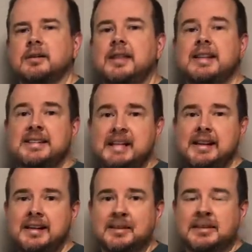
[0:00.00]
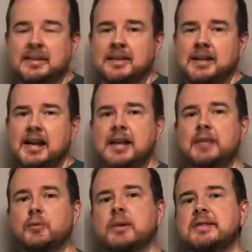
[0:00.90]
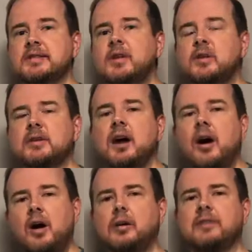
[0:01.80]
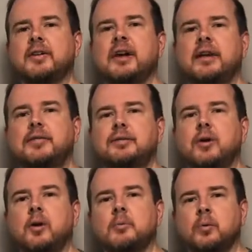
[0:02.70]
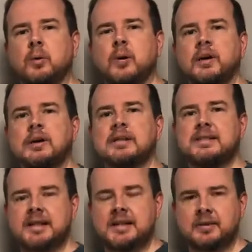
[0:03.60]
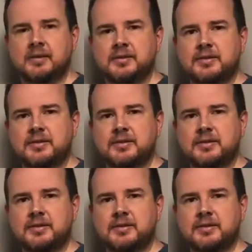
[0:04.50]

They sinned. And as a result, all of us are born sinners.